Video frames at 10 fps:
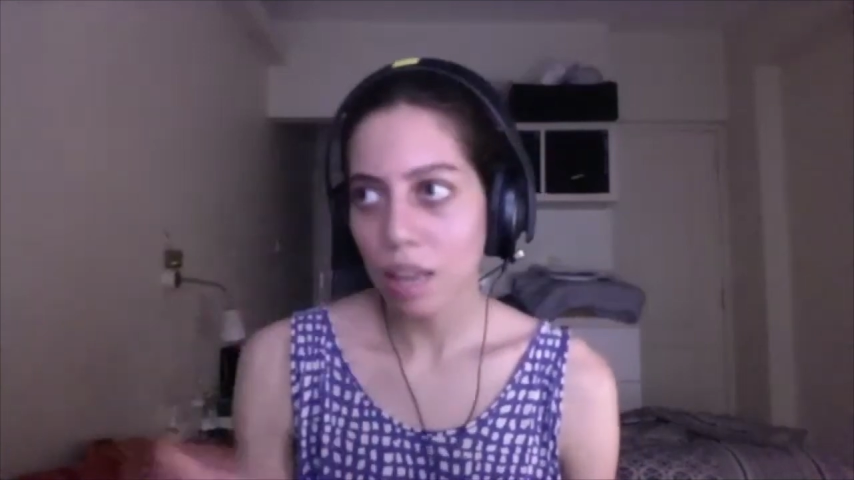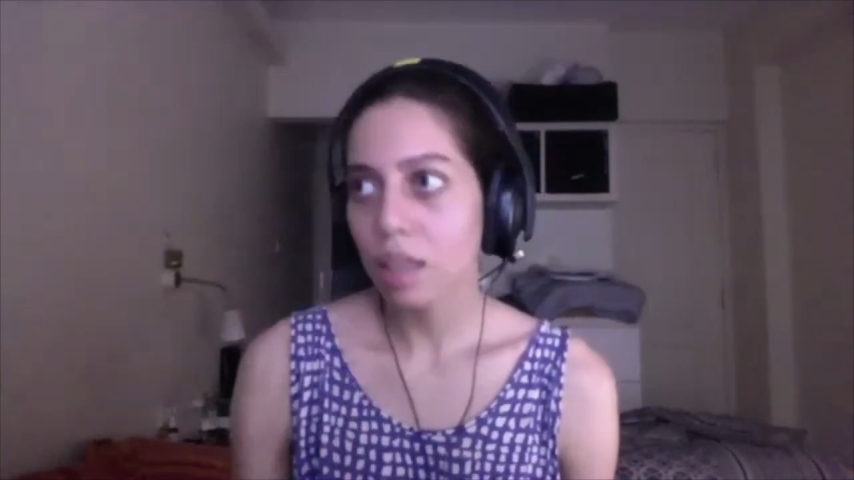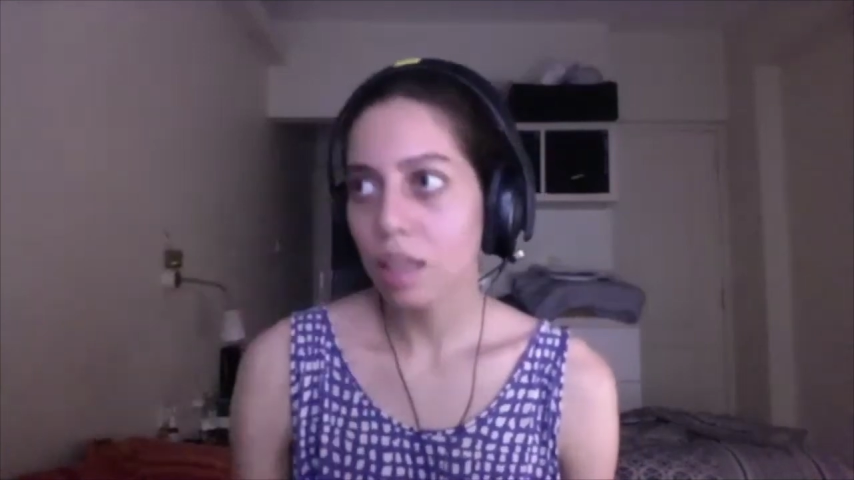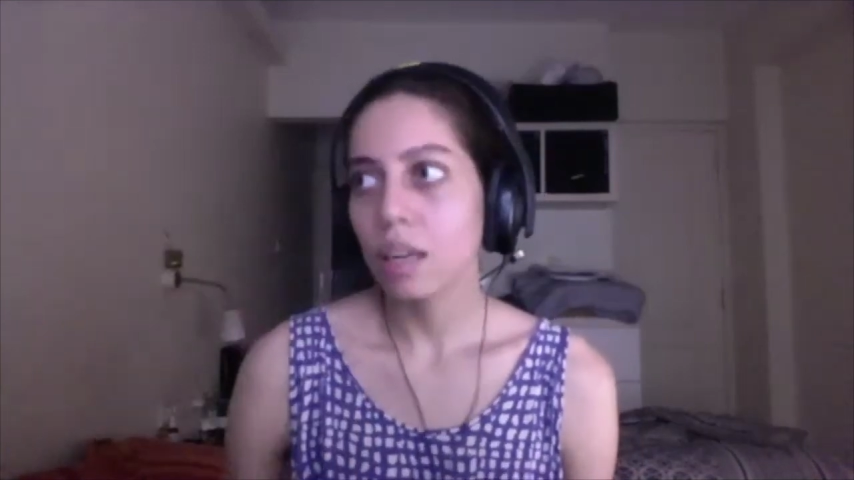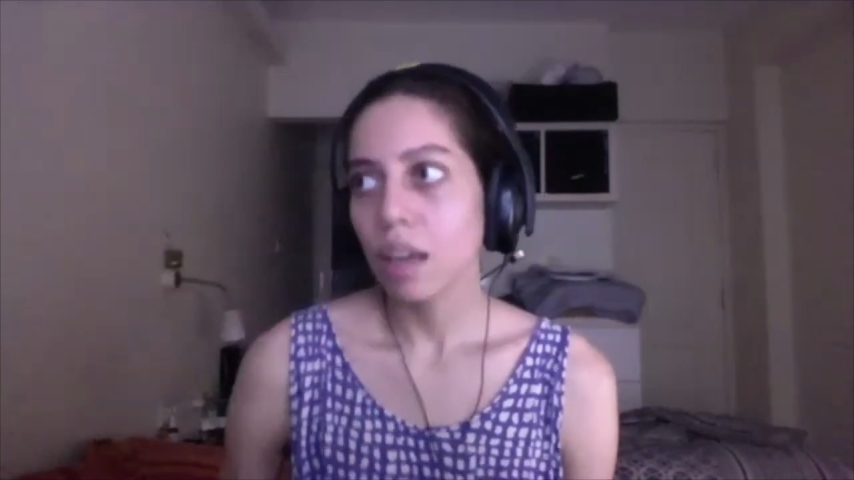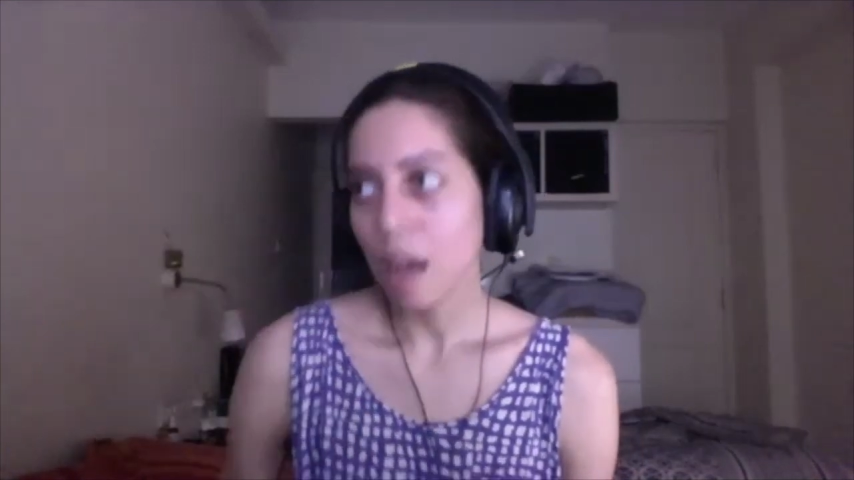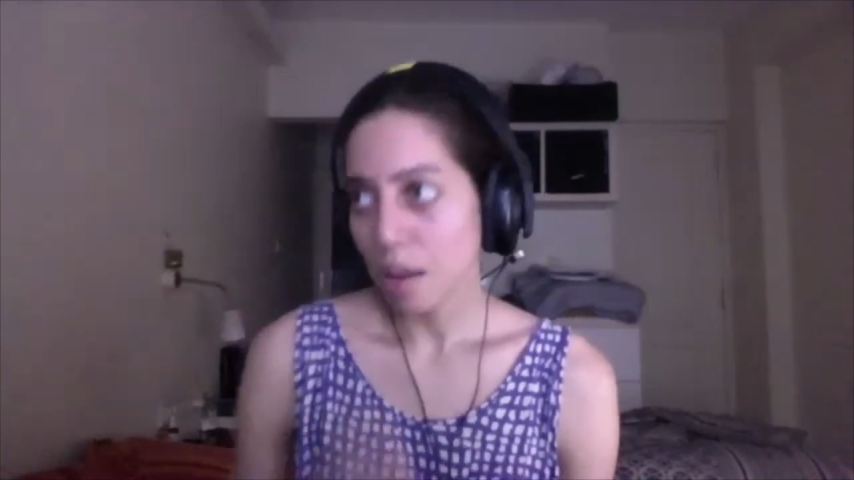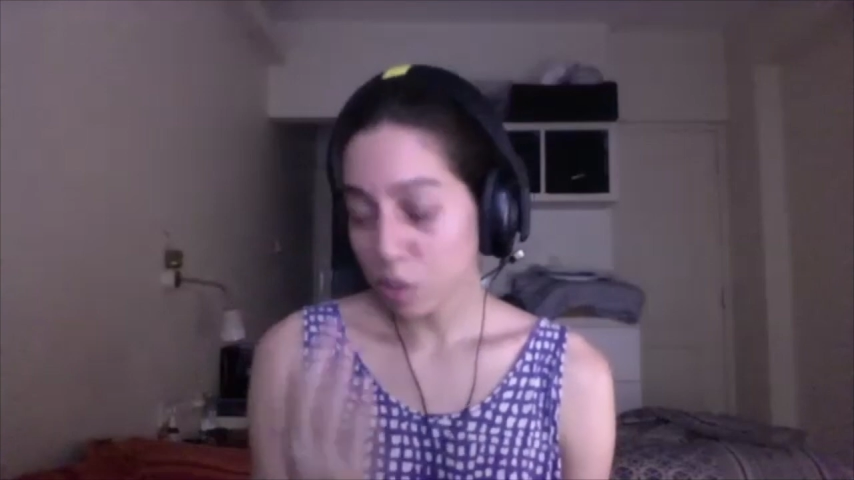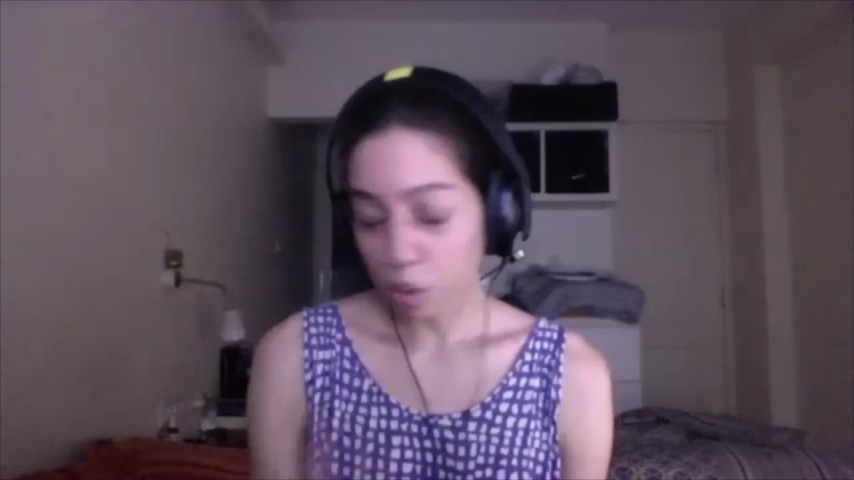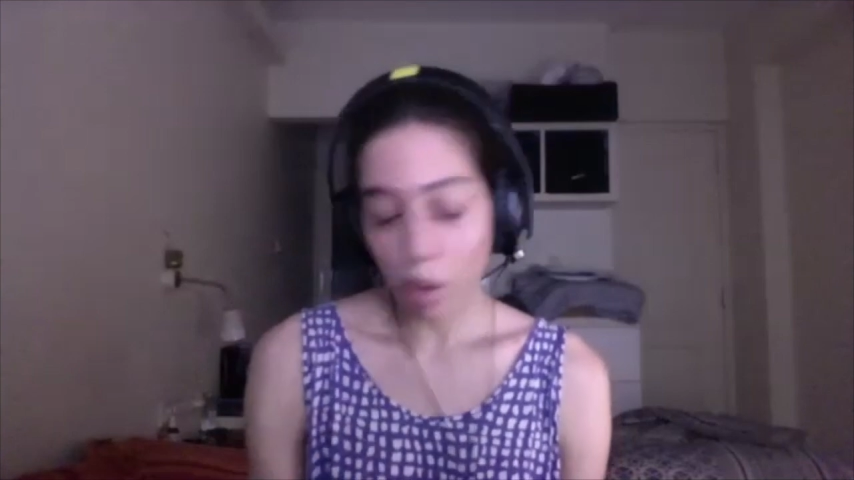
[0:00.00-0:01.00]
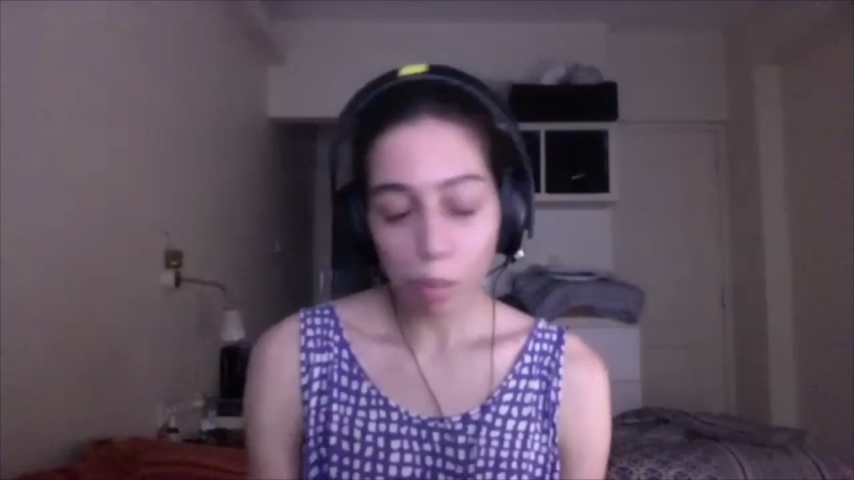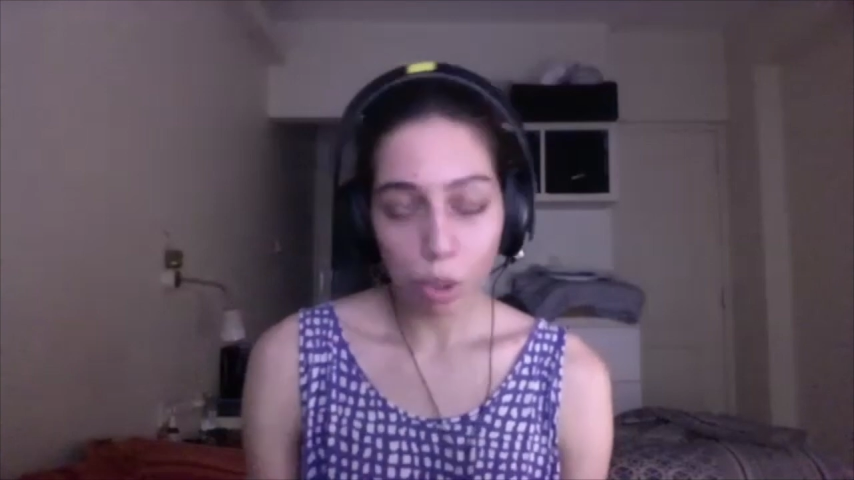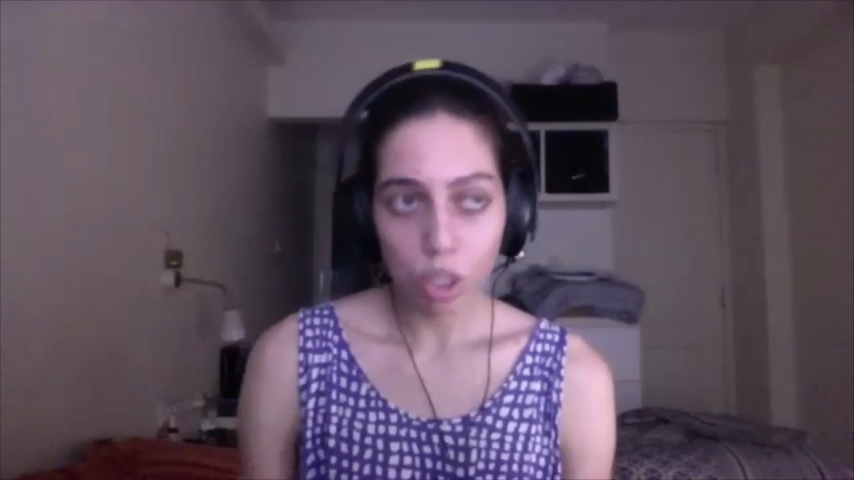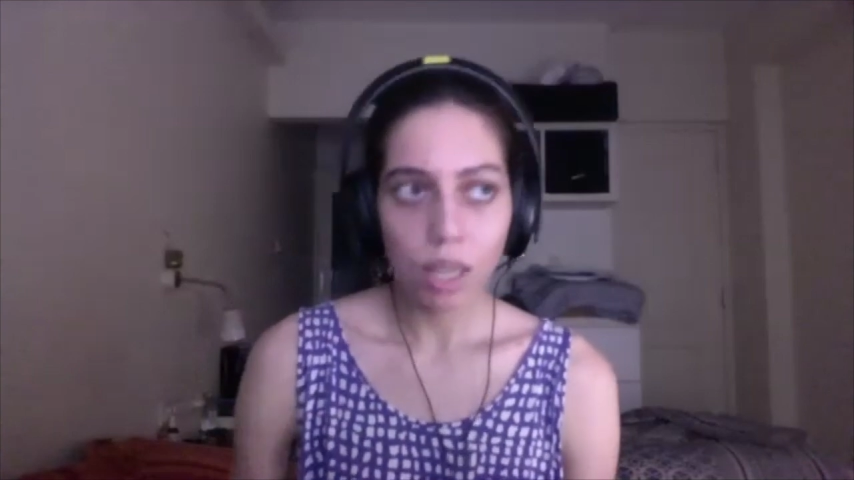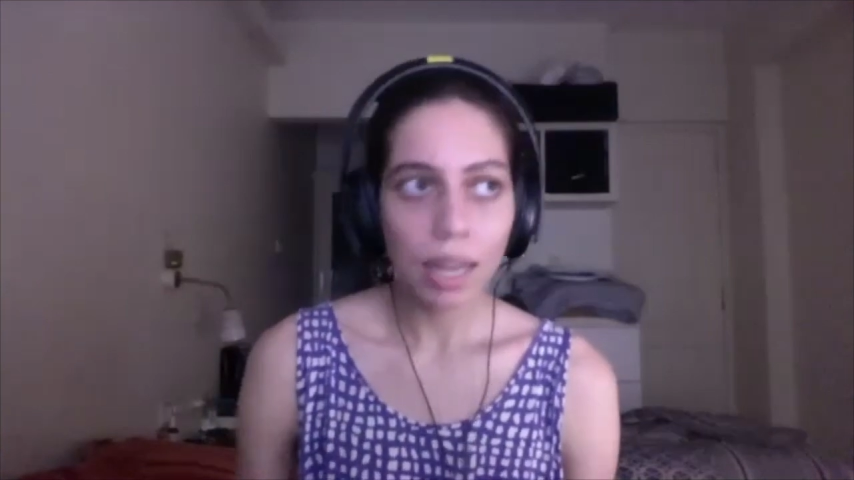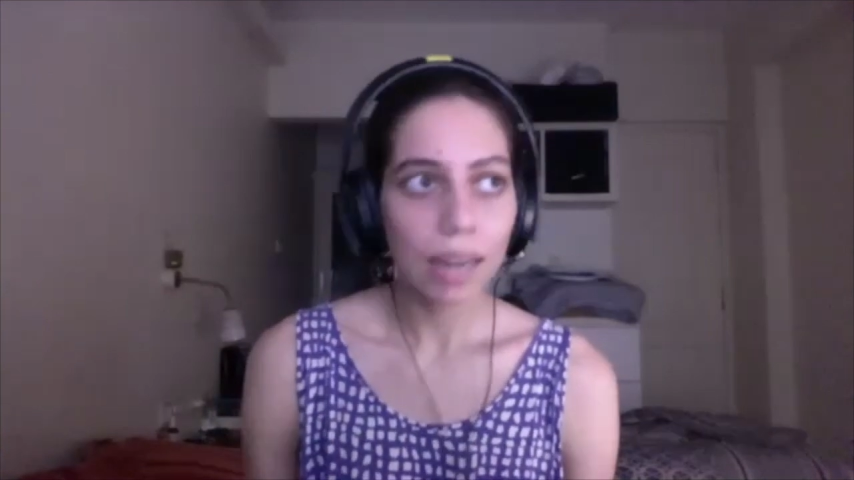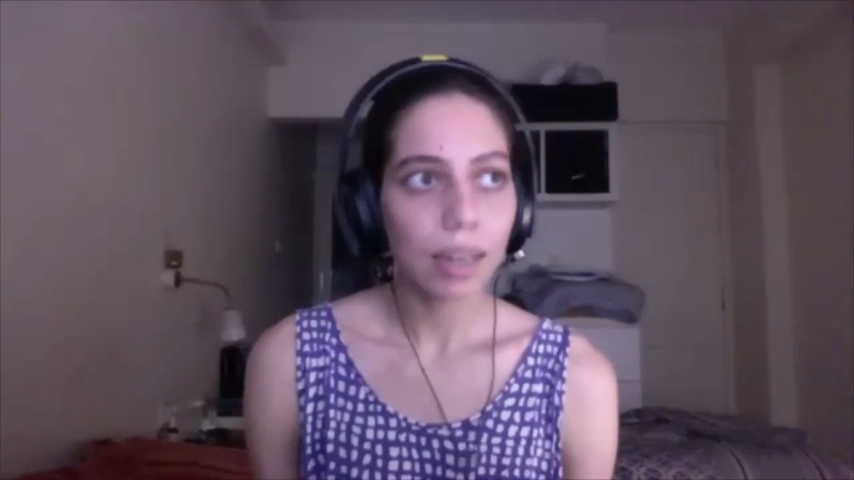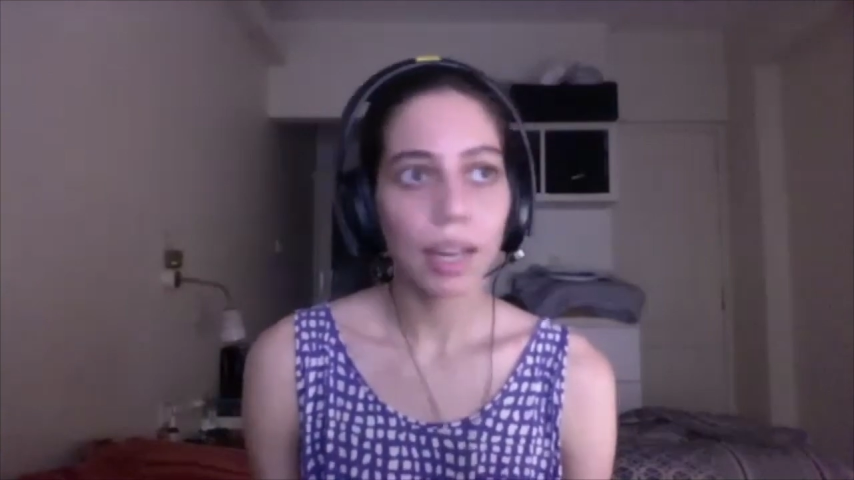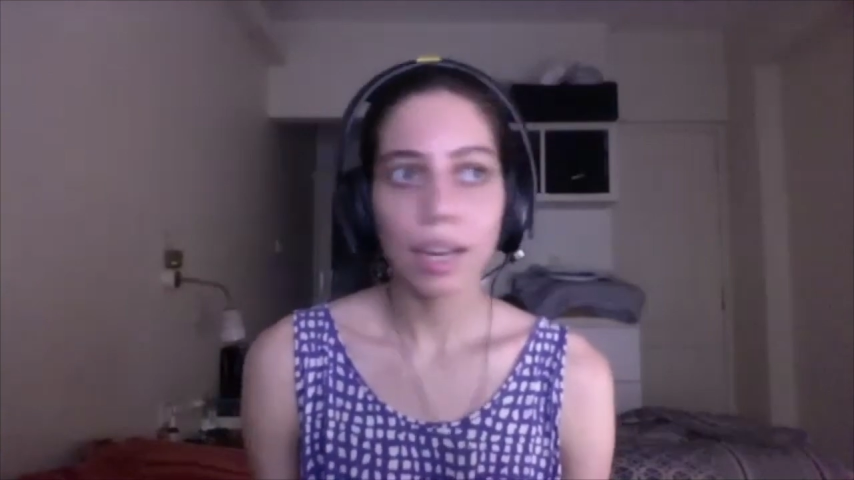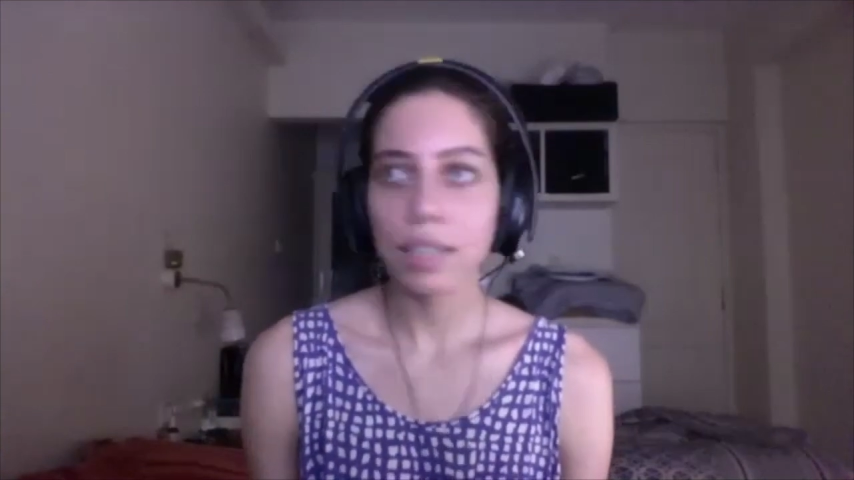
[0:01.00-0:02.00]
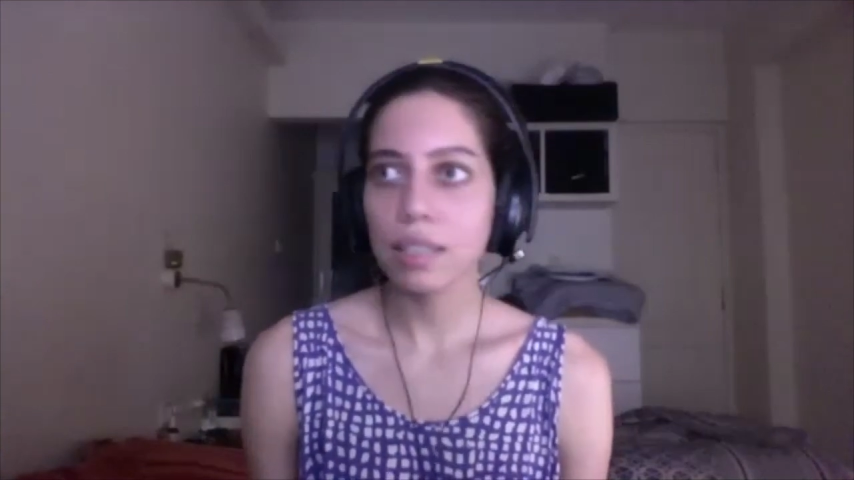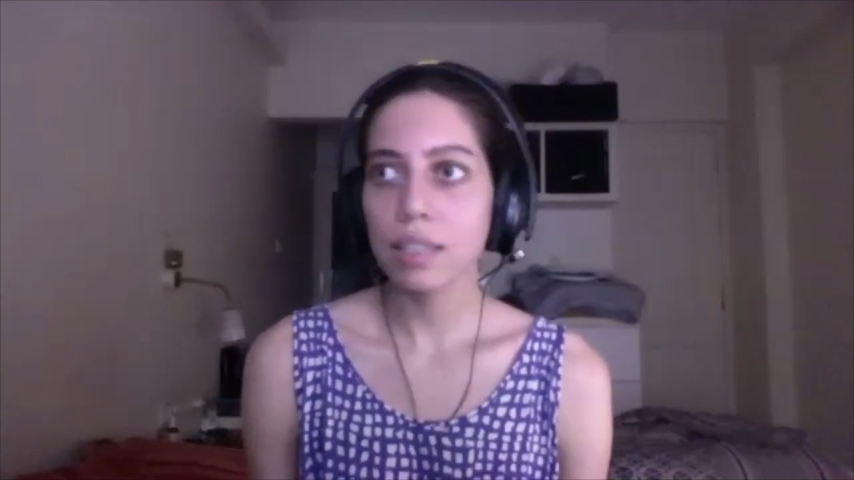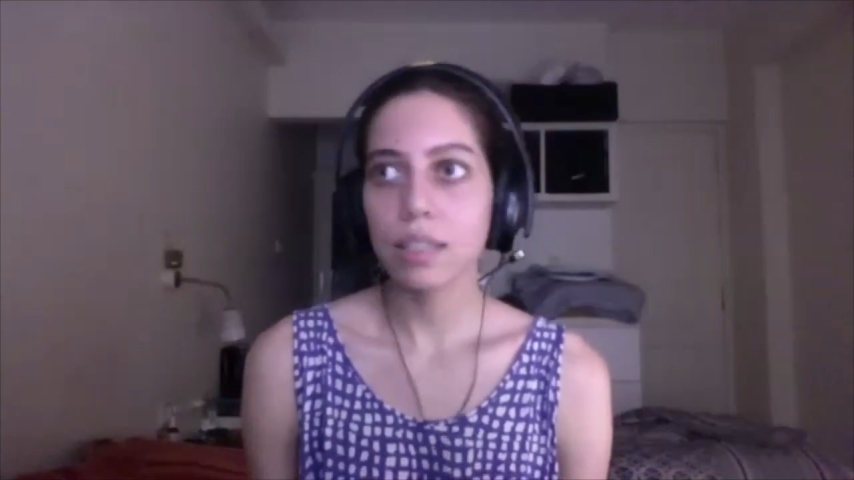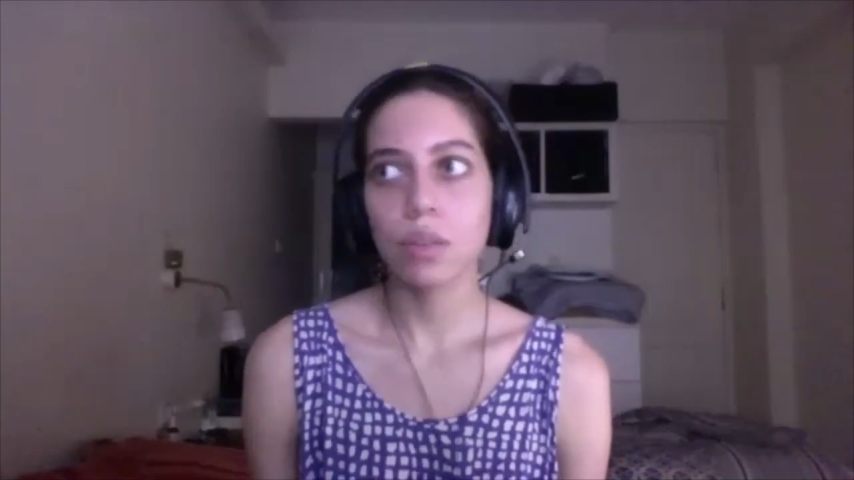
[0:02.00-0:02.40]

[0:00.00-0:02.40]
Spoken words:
and I was so emotional that day, and I just,